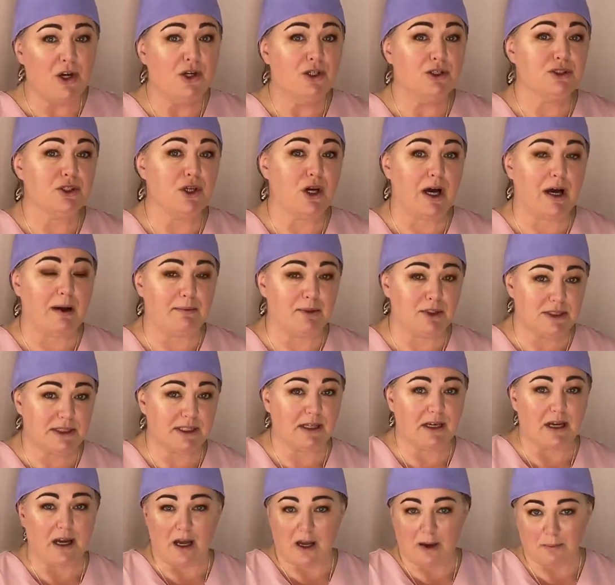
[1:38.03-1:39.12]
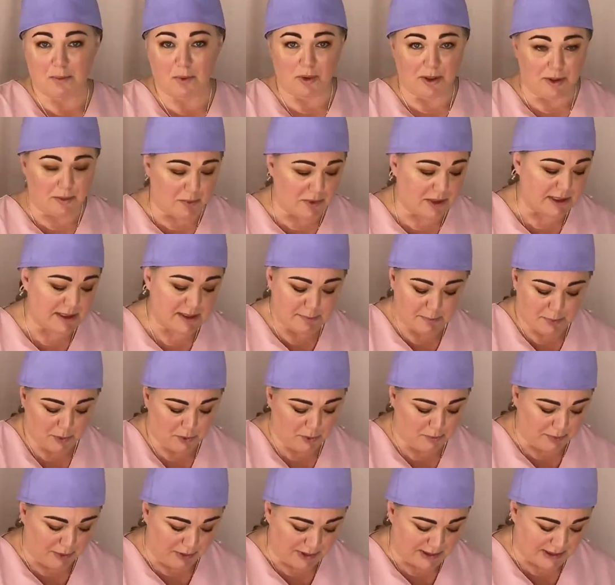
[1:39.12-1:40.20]
So I'm just going to eyeball it with a
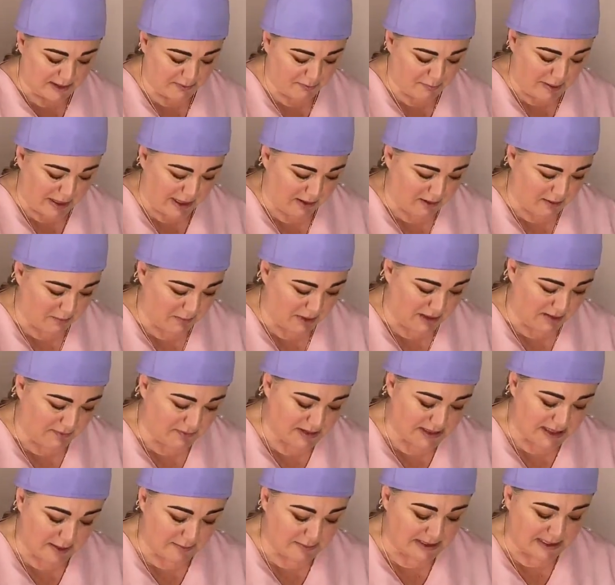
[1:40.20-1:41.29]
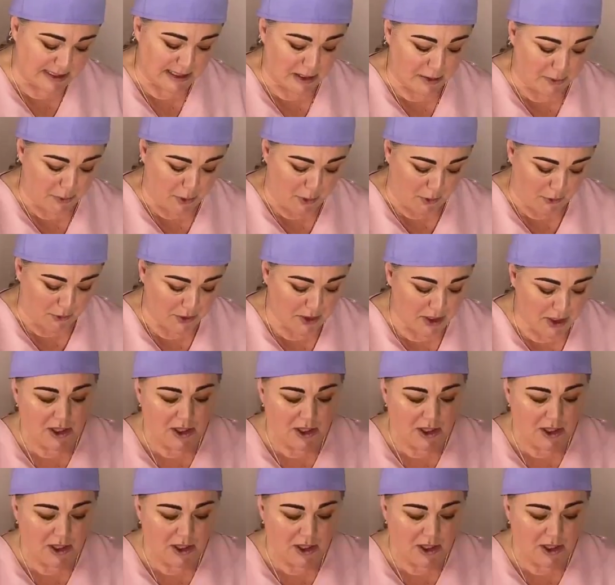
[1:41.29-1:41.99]
spoon because I've made them enough times that I know.